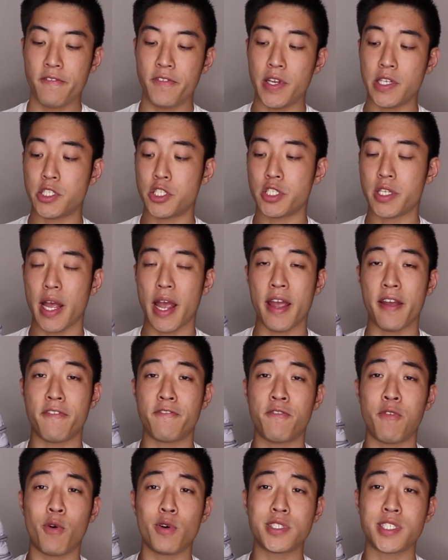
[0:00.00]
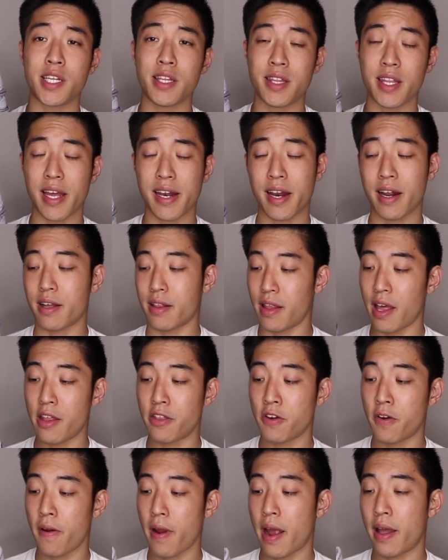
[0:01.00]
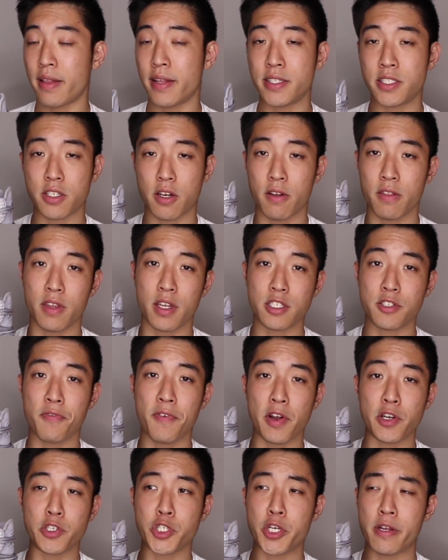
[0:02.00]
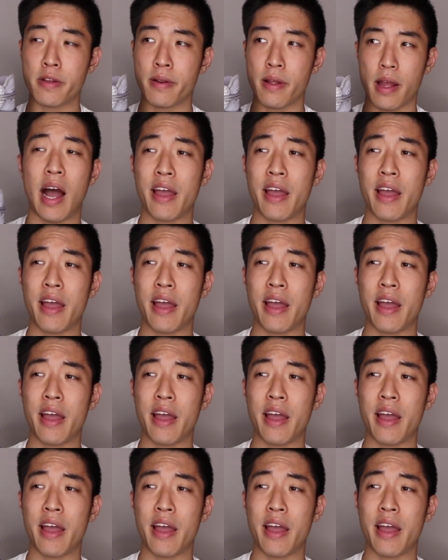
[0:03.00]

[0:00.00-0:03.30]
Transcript: features a full synthetic leather, at least on this version.